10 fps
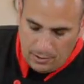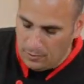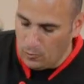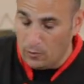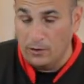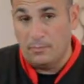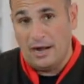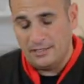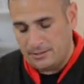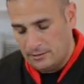or a
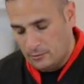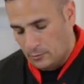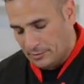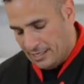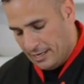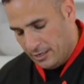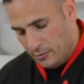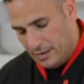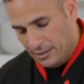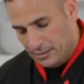pasta or a potato
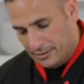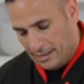or anything like